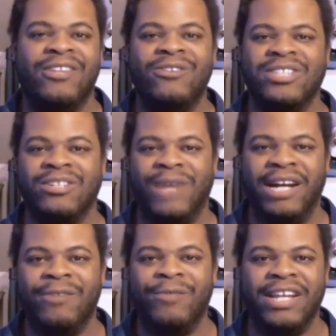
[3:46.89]
the Usos
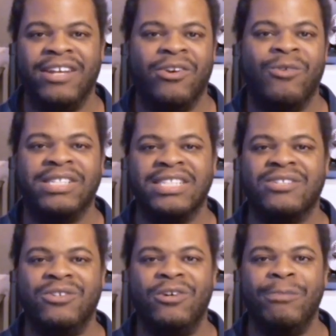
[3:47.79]
wound up winning, which
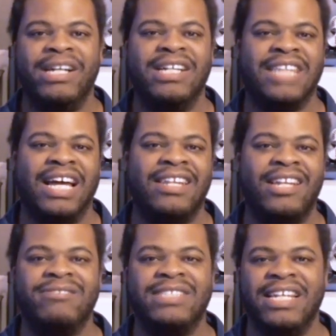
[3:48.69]
is cool because I
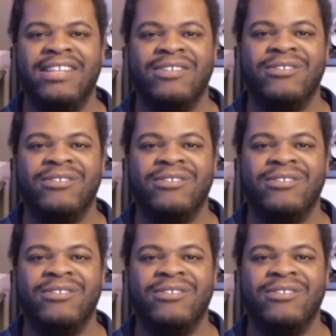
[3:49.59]
love seeing the